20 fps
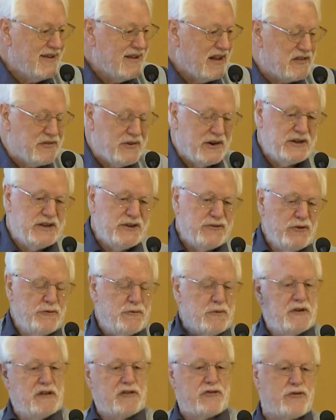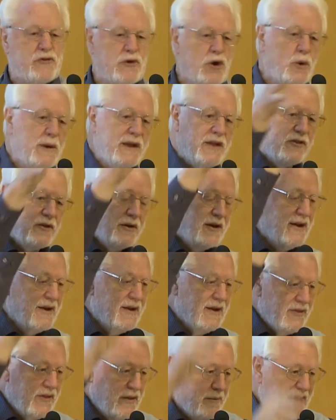That's very different from just throwing
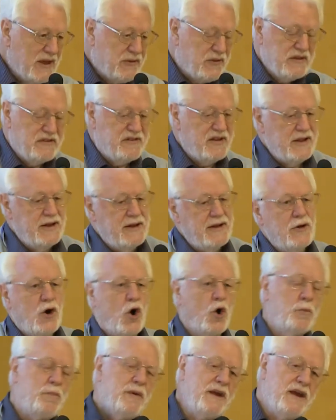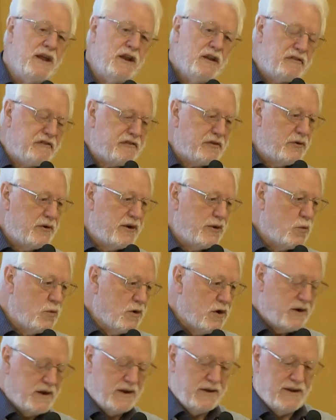the methods in and hoping it'll sort of
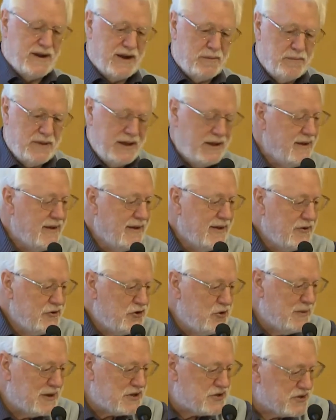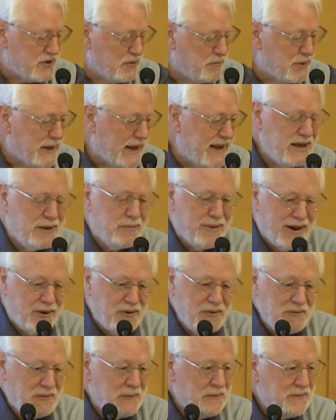work and not be too much to complain
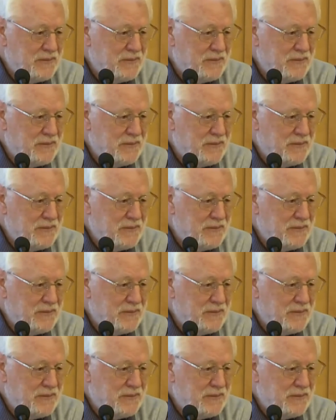about.